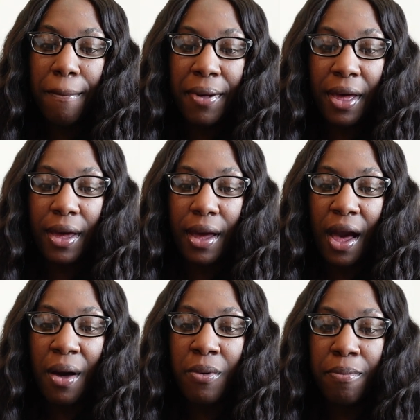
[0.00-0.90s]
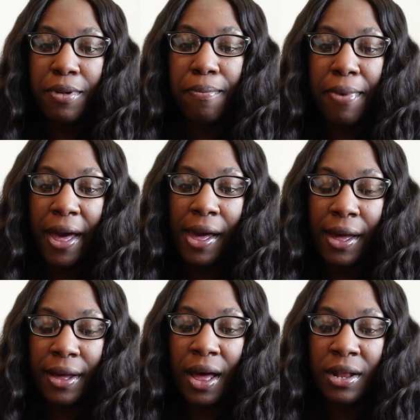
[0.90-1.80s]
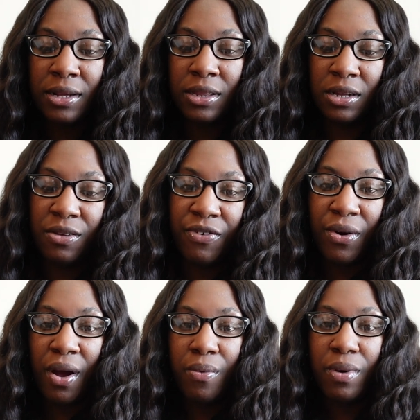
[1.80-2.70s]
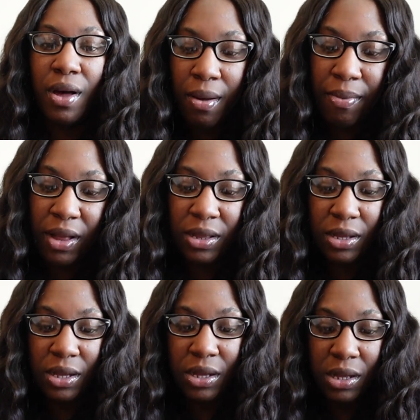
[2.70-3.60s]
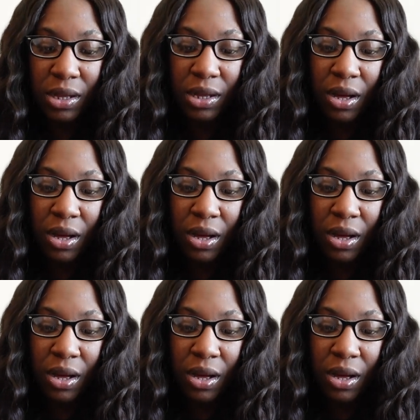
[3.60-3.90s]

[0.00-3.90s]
But I will be back. I just need to figure out what I'm about to eat